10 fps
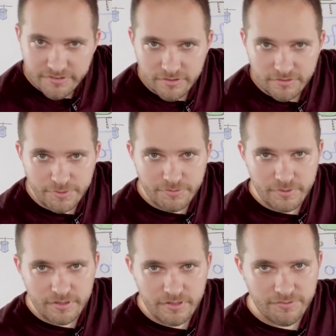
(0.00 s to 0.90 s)
distance
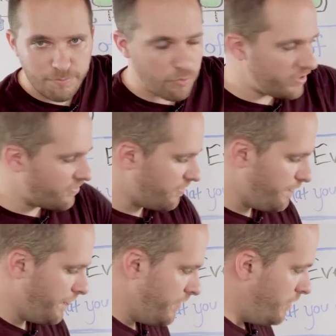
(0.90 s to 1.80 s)
between these
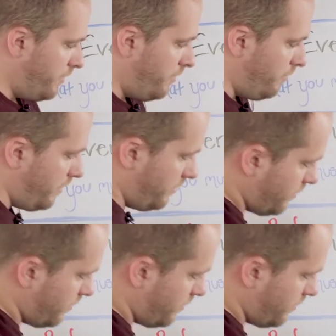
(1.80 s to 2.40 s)
points. Well,